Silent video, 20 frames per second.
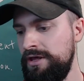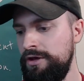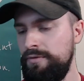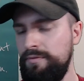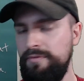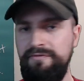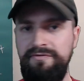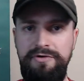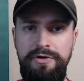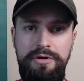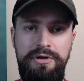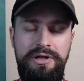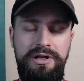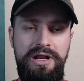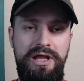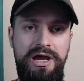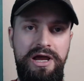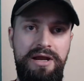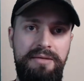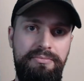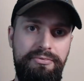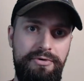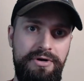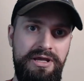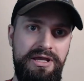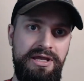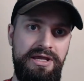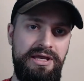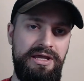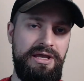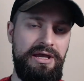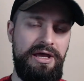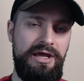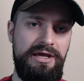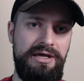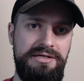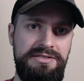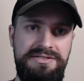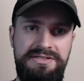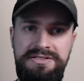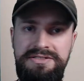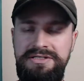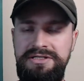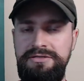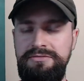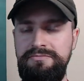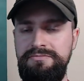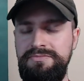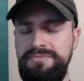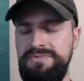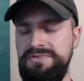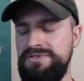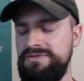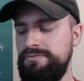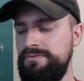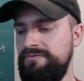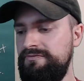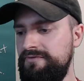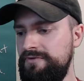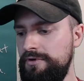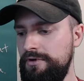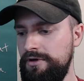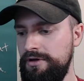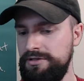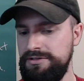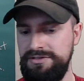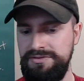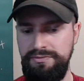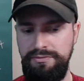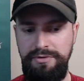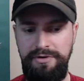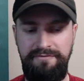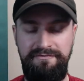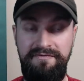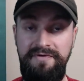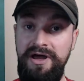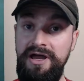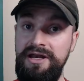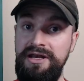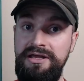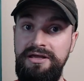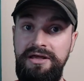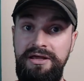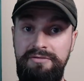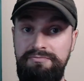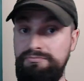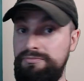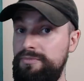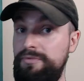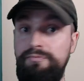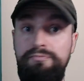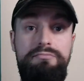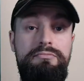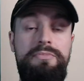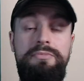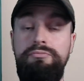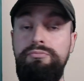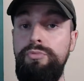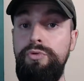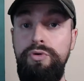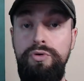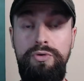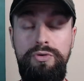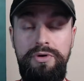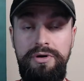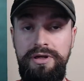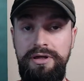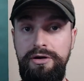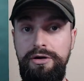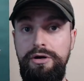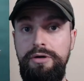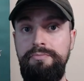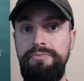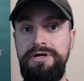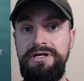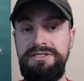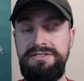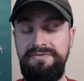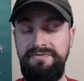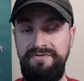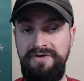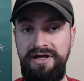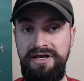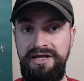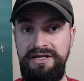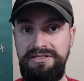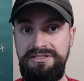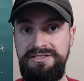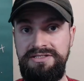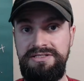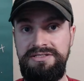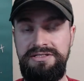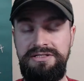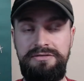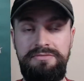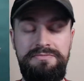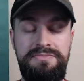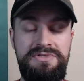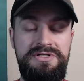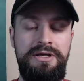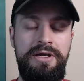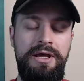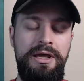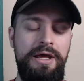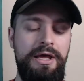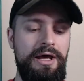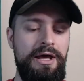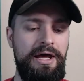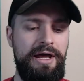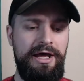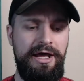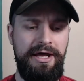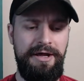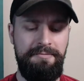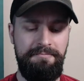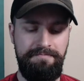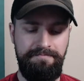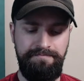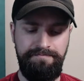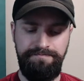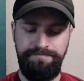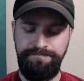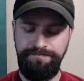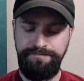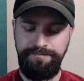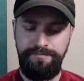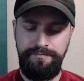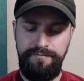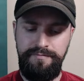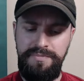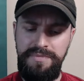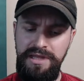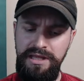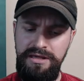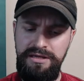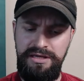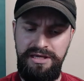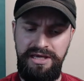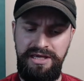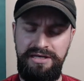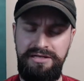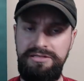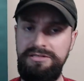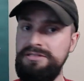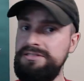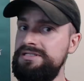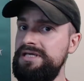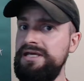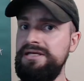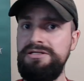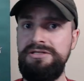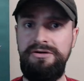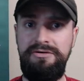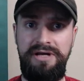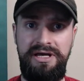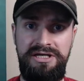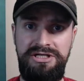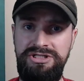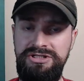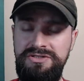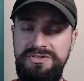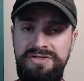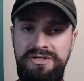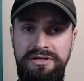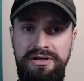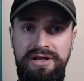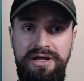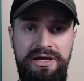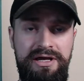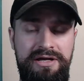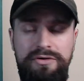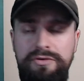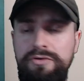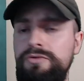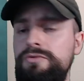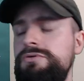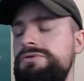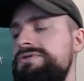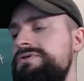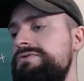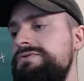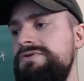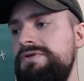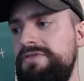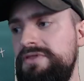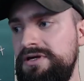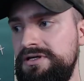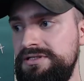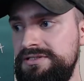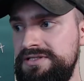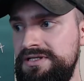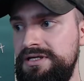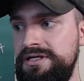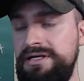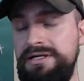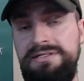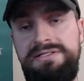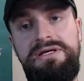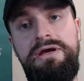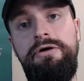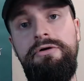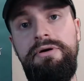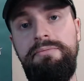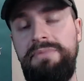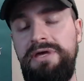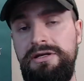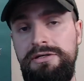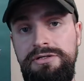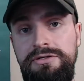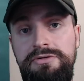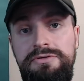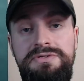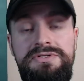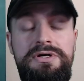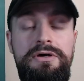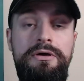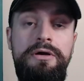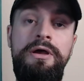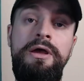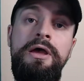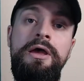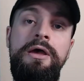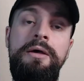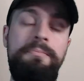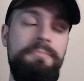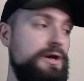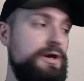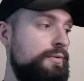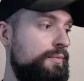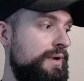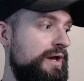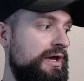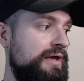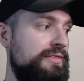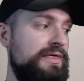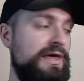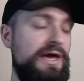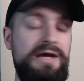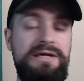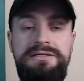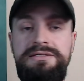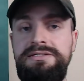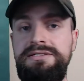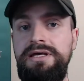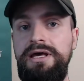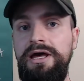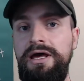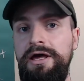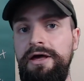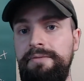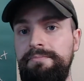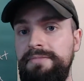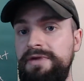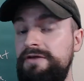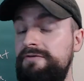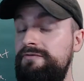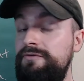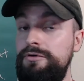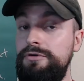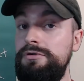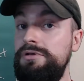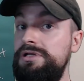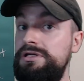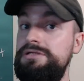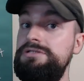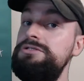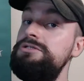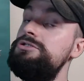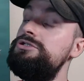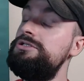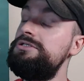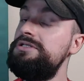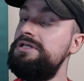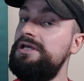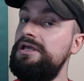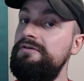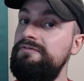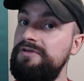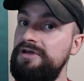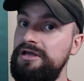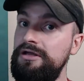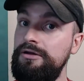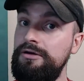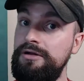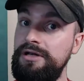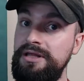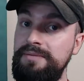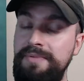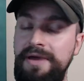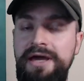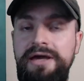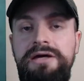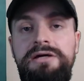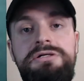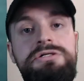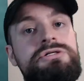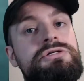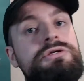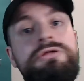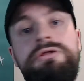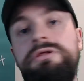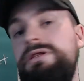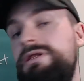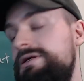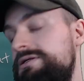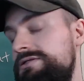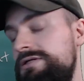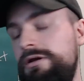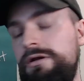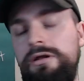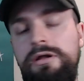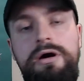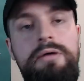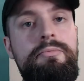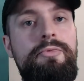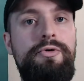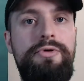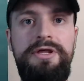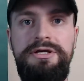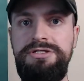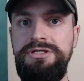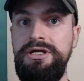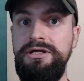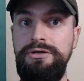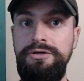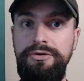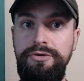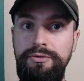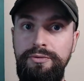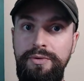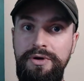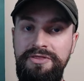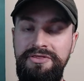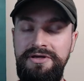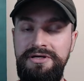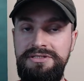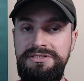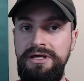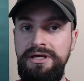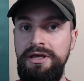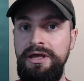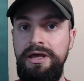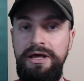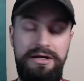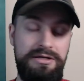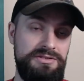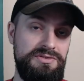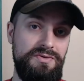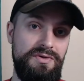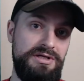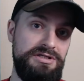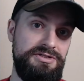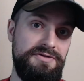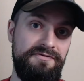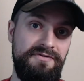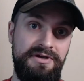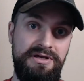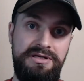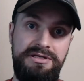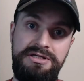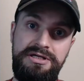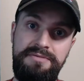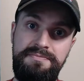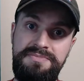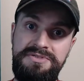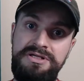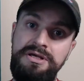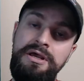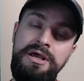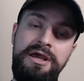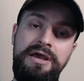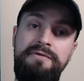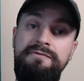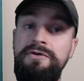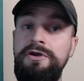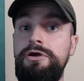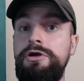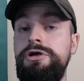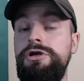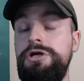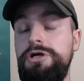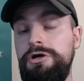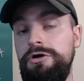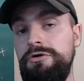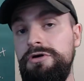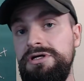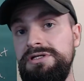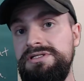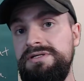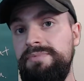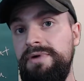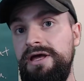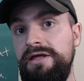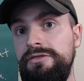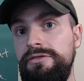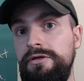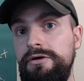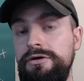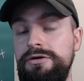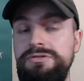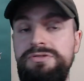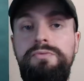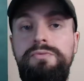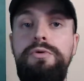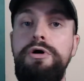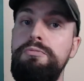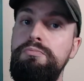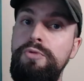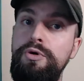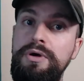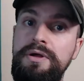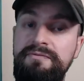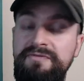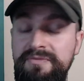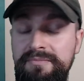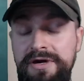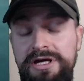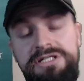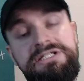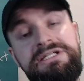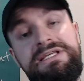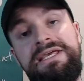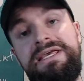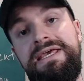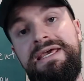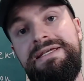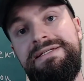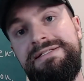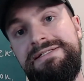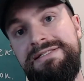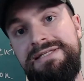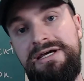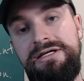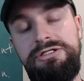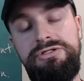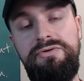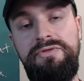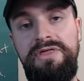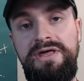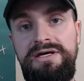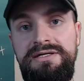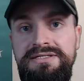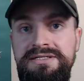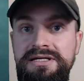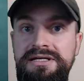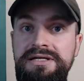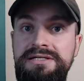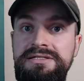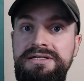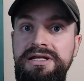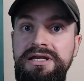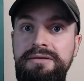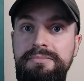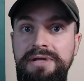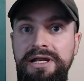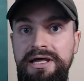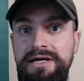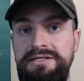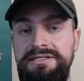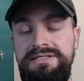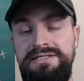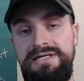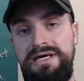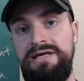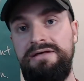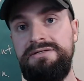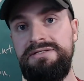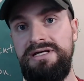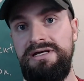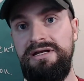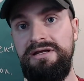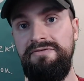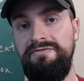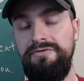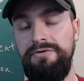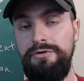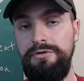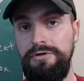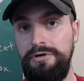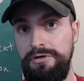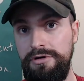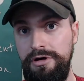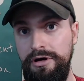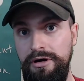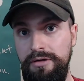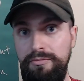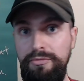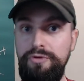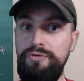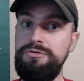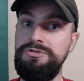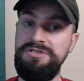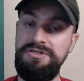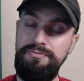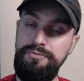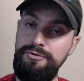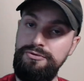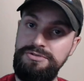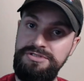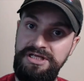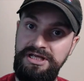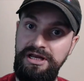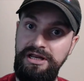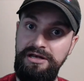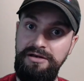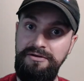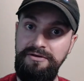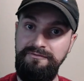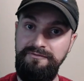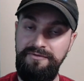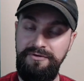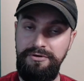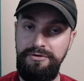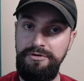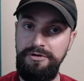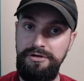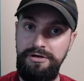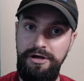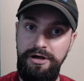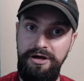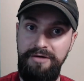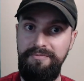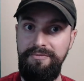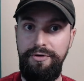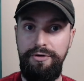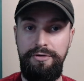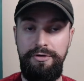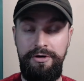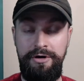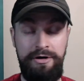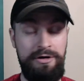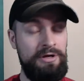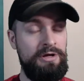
We've got library systems. We've got more comprehensive finance systems. You can take donations online, all sorts of things the CRM can do. So be aware that infoodle isn't just a gift aid only package. There's a lot more that you can do with it, and it's all at your fingertips. If you're curious about those or want more information, get in touch with us. Send us an email at sales@infoodle.com or support@infoodle.com or